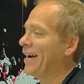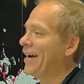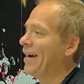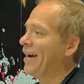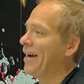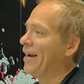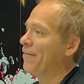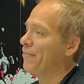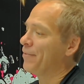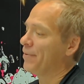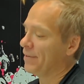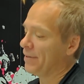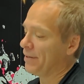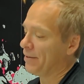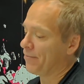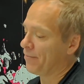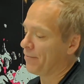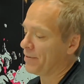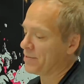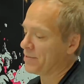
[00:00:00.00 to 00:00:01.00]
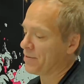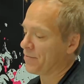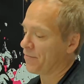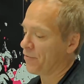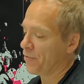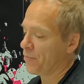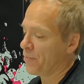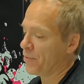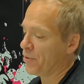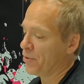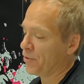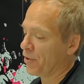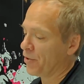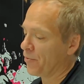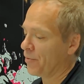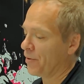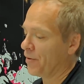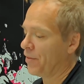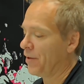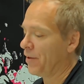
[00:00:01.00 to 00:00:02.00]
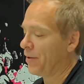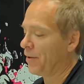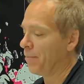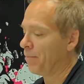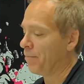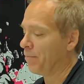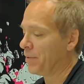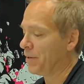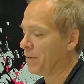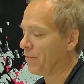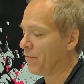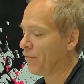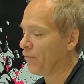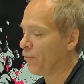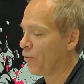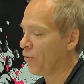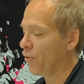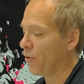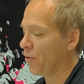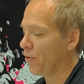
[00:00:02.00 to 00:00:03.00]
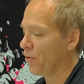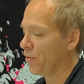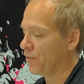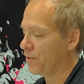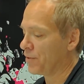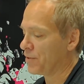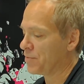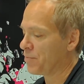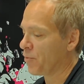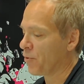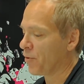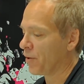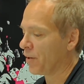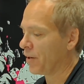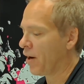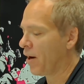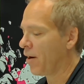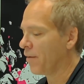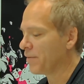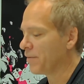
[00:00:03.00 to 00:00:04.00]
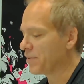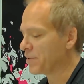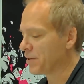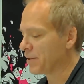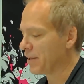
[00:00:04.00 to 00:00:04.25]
I really wasn't familiar with him before this morning. Obviously, I